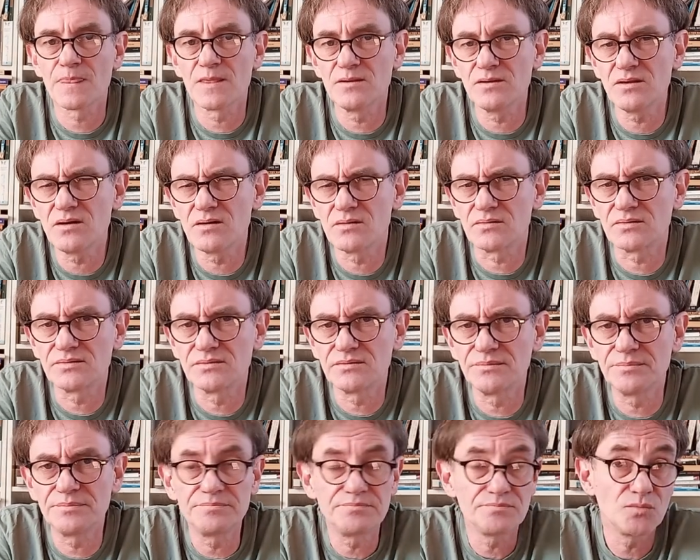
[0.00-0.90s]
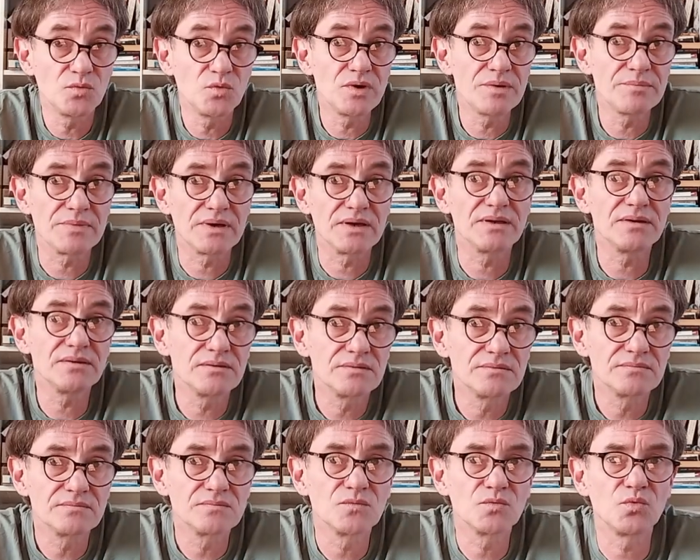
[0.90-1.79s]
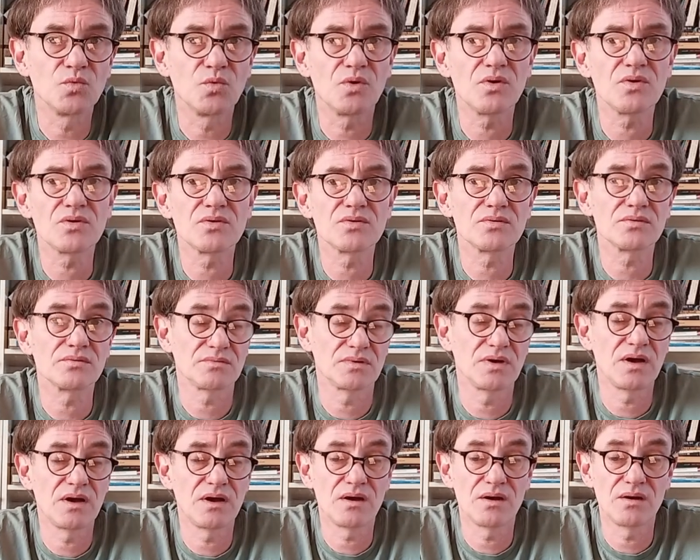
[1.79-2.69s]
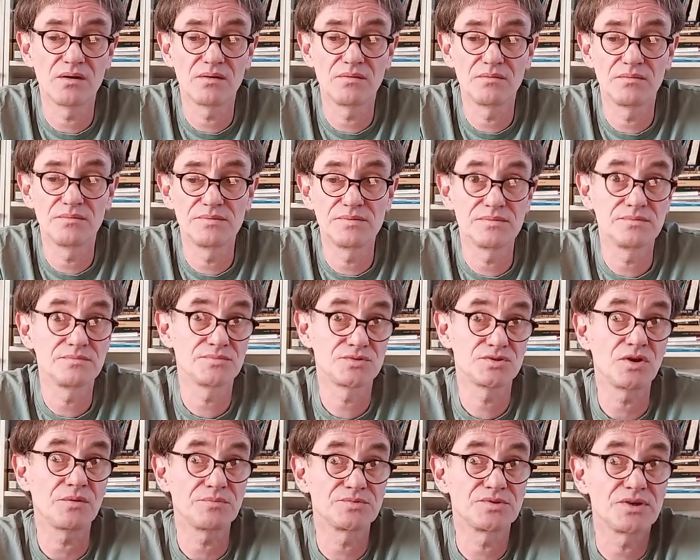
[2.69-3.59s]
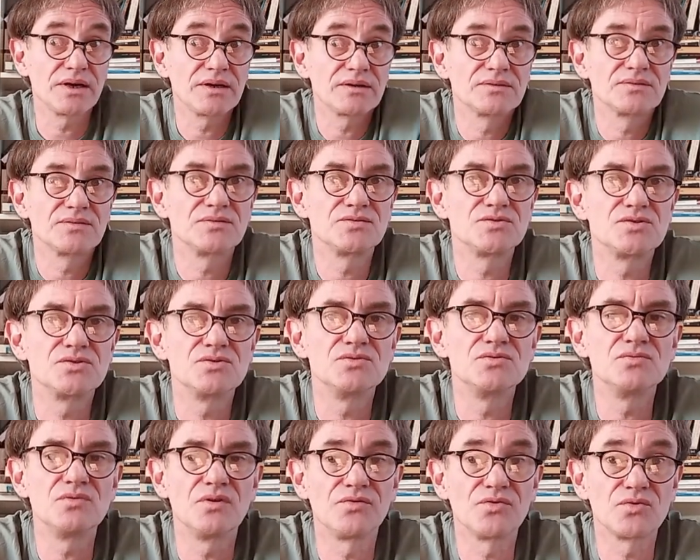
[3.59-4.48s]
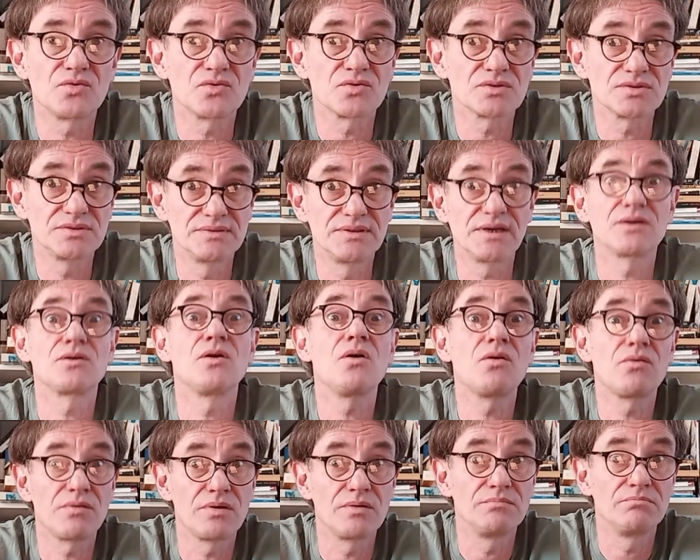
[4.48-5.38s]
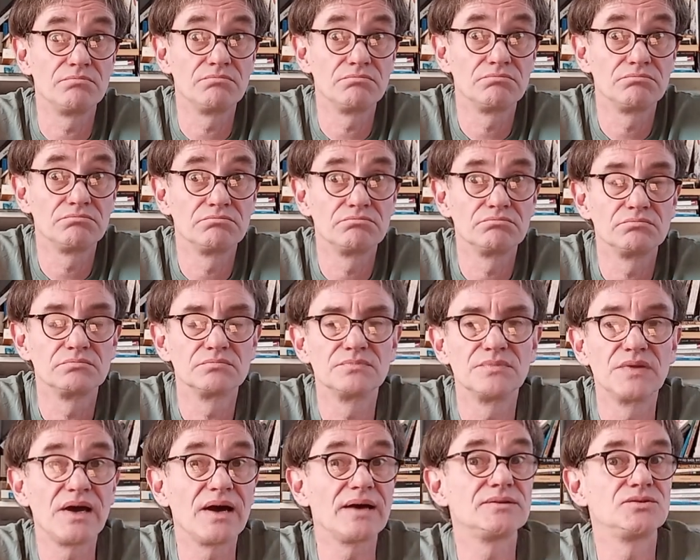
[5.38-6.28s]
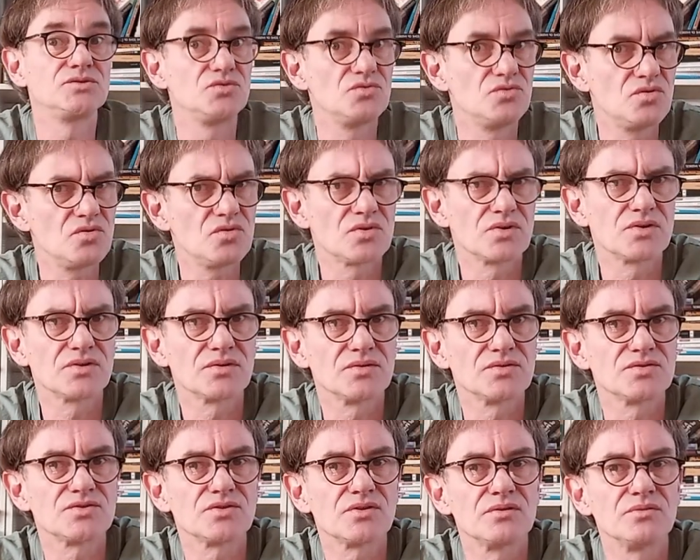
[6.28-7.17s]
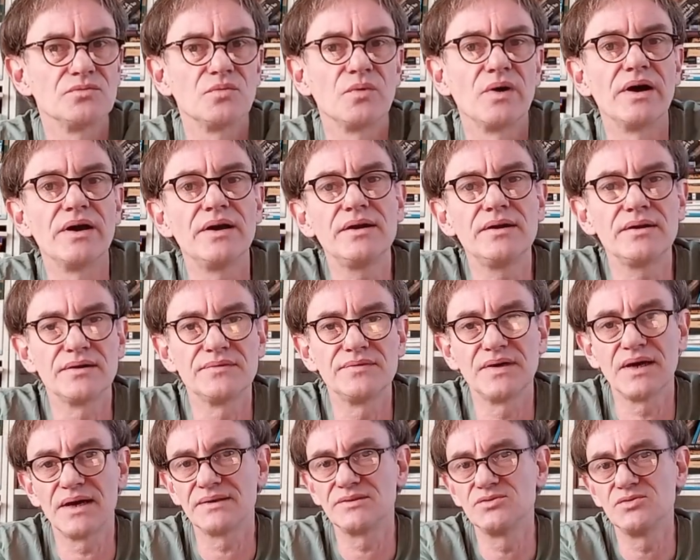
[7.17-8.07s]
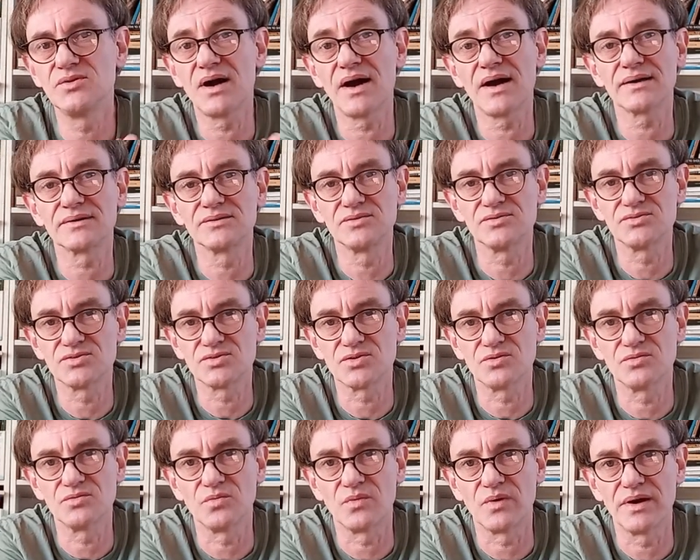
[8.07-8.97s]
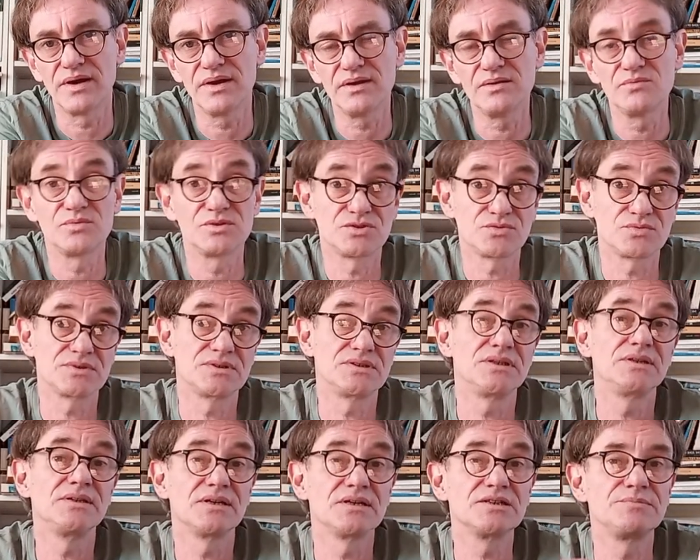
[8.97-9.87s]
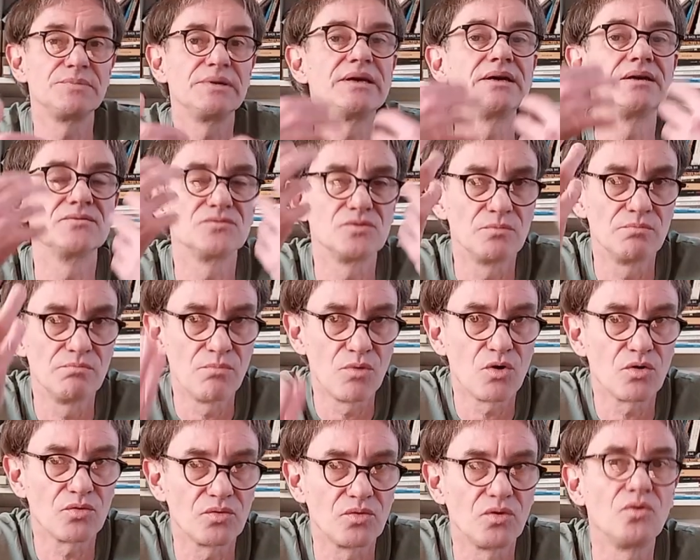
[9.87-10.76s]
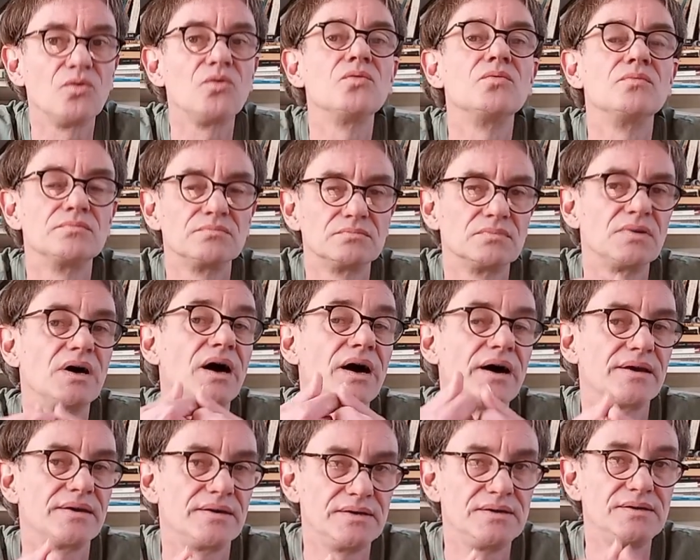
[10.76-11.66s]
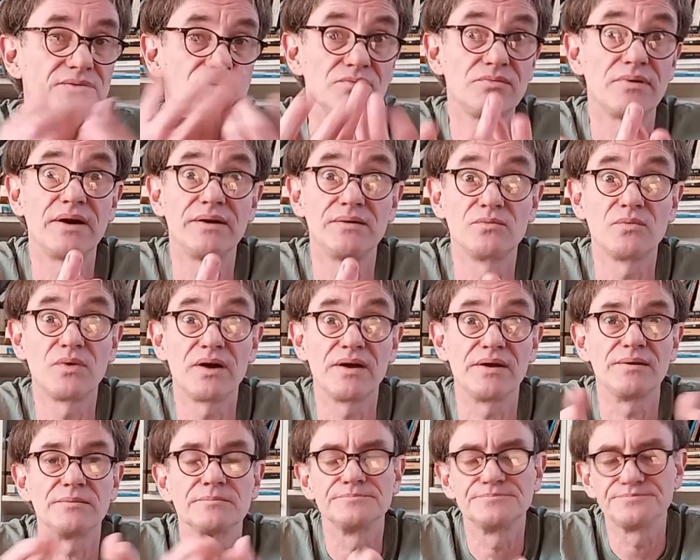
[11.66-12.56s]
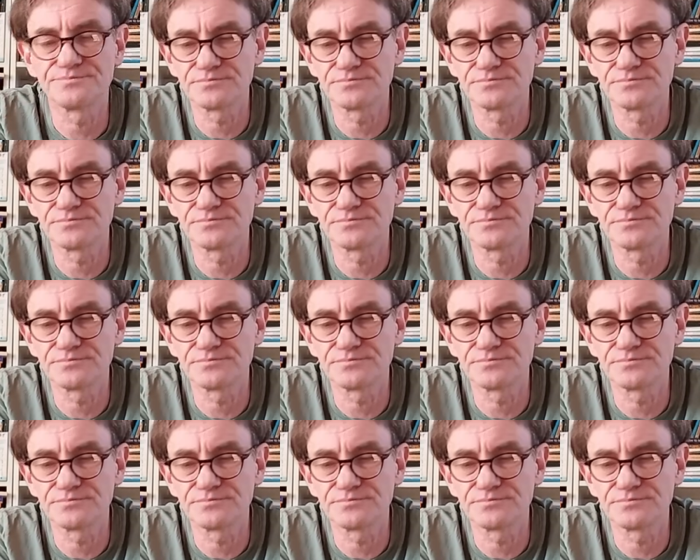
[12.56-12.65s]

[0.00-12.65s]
No, the women were subject to, of course, decorum. They had to look a certain way and they had to act a certain way, which was seen as being the moral, i.e. the right way.